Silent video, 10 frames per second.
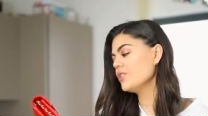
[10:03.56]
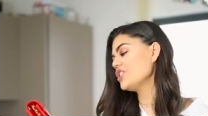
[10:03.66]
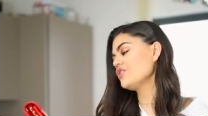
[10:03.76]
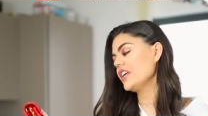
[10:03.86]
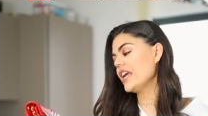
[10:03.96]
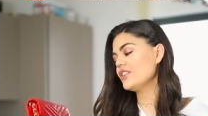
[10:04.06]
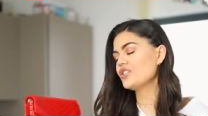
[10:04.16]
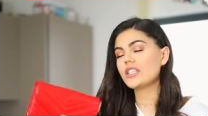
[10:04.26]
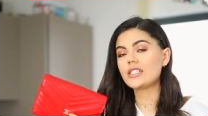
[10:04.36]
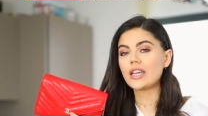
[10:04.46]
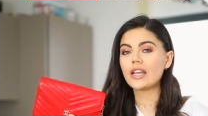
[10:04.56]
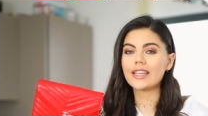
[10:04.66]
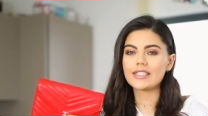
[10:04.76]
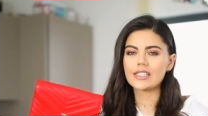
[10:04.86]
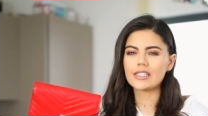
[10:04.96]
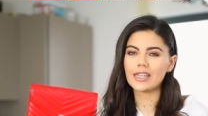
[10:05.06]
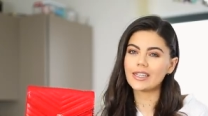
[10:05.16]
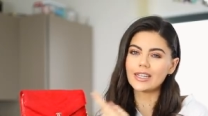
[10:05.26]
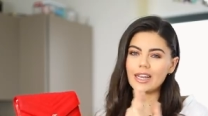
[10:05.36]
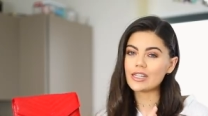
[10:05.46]
which is really interesting, I guess, because it's
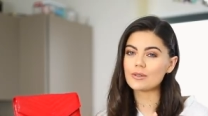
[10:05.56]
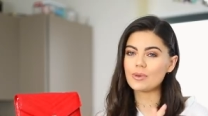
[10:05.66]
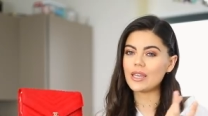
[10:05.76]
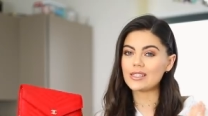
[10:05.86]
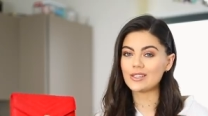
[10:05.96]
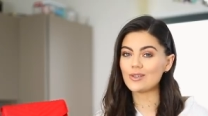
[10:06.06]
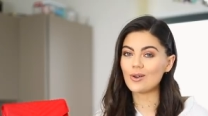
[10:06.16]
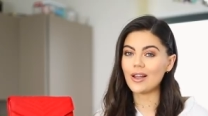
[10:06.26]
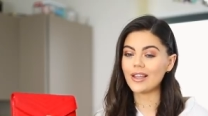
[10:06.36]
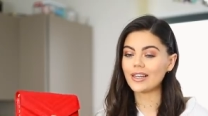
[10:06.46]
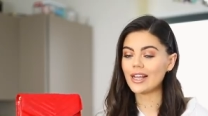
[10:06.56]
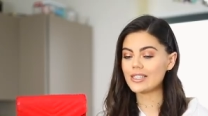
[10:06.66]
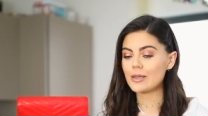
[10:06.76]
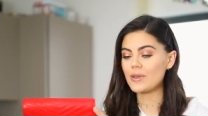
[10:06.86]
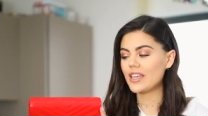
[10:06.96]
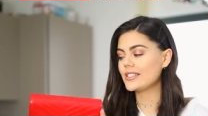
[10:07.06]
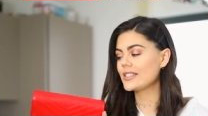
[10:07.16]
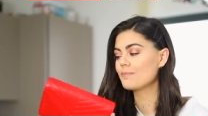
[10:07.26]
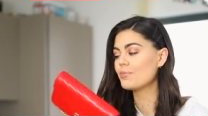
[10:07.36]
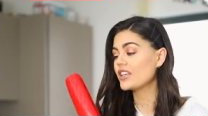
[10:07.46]
like a collection piece and not a classic
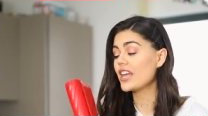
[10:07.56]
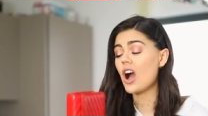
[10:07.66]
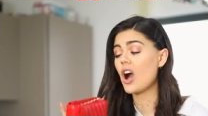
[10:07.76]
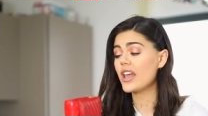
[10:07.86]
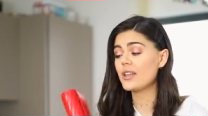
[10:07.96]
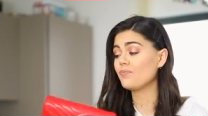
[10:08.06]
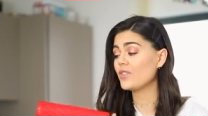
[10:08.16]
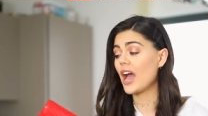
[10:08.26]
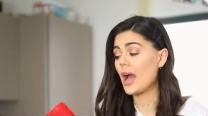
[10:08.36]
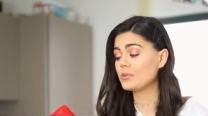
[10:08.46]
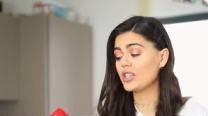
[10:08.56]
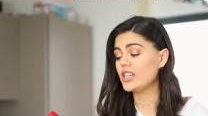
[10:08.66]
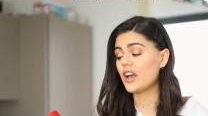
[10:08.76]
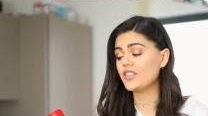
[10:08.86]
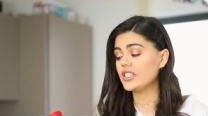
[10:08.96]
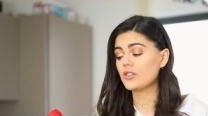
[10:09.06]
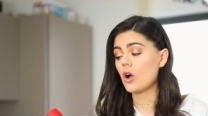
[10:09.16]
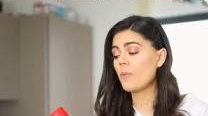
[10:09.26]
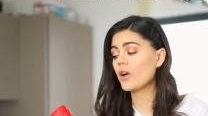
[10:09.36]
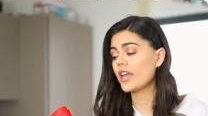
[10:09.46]
piece. But yeah, I absolutely love this. It's
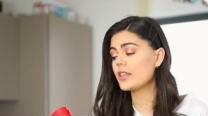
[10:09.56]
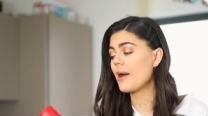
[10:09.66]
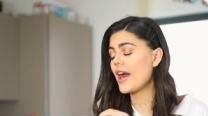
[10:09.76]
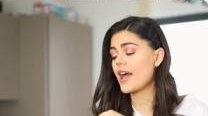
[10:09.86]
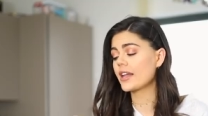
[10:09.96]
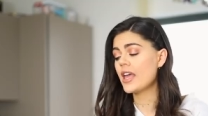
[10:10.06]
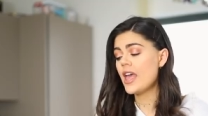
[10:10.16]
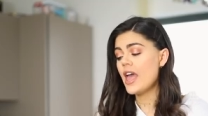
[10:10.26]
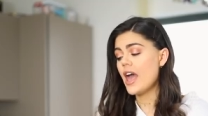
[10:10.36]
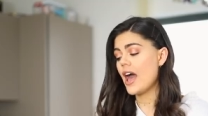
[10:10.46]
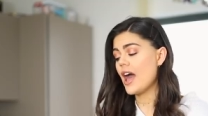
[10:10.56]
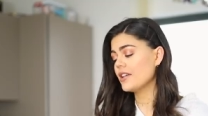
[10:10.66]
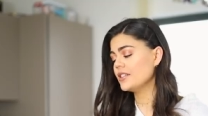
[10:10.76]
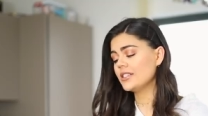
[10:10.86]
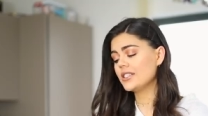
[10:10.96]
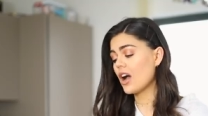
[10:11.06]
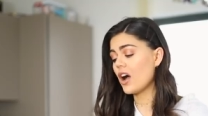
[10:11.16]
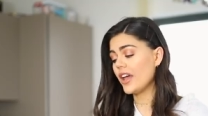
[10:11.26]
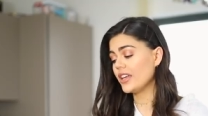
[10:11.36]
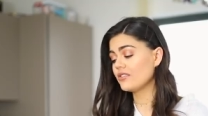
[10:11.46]
got a pocket in the back, and
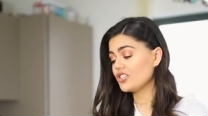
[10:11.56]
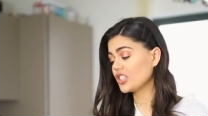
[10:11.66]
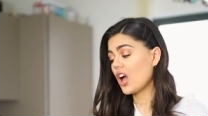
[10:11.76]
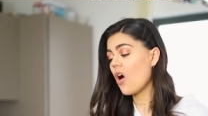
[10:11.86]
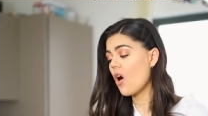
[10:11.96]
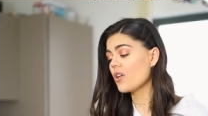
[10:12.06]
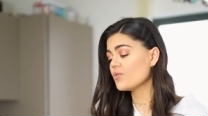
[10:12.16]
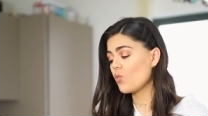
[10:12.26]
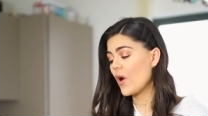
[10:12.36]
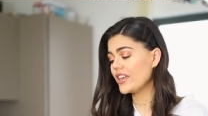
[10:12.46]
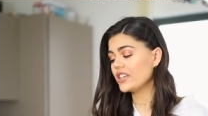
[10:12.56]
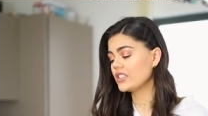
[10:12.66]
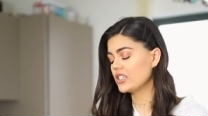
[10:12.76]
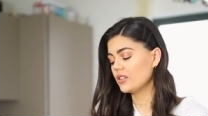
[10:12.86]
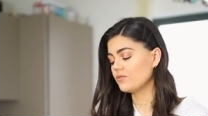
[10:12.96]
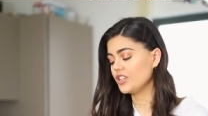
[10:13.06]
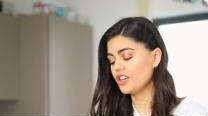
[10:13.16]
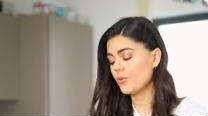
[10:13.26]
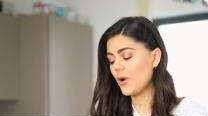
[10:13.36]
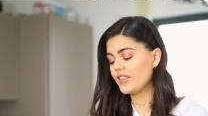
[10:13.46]
I just can't wait to,
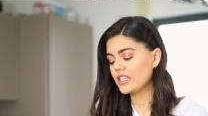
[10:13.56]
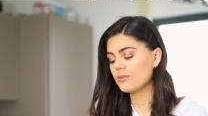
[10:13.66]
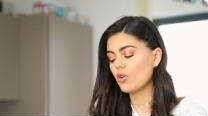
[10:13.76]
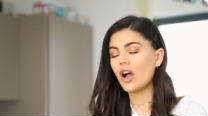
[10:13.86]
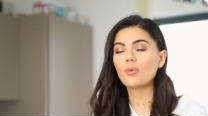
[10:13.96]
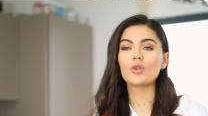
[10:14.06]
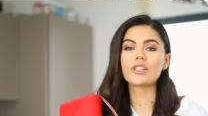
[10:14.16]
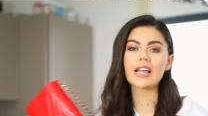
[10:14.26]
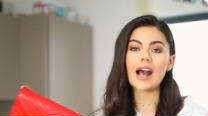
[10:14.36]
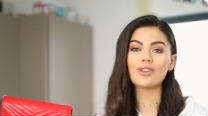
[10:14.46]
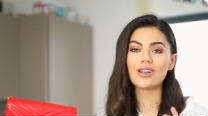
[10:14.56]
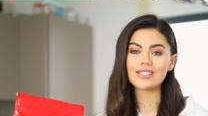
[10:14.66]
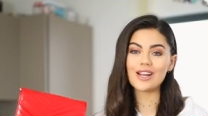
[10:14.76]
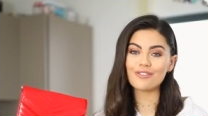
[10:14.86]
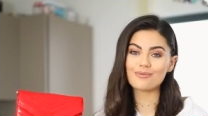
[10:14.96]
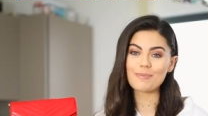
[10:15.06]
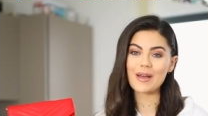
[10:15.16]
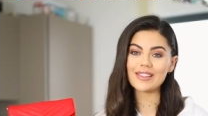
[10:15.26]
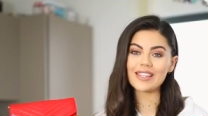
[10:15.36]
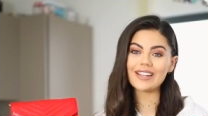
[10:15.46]
you know, wear this more. I wore this out last night for my
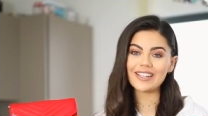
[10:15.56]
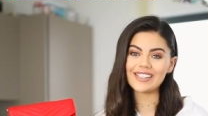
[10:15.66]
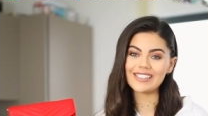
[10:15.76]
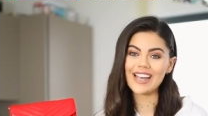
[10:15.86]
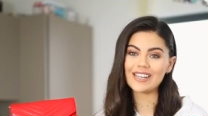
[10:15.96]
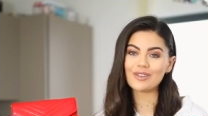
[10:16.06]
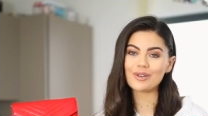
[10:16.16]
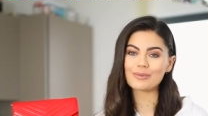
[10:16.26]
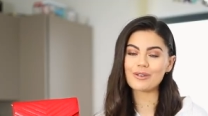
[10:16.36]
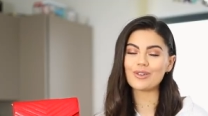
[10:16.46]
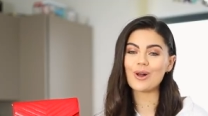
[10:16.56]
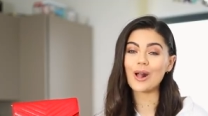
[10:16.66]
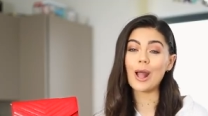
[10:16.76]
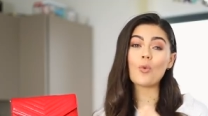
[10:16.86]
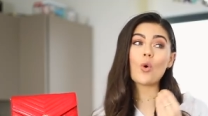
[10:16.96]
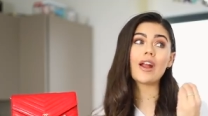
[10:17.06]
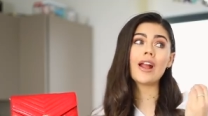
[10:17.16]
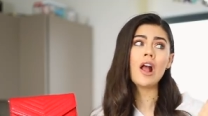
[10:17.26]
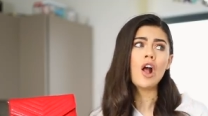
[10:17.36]
birthday, like I said, if you watch my vlog. I wore it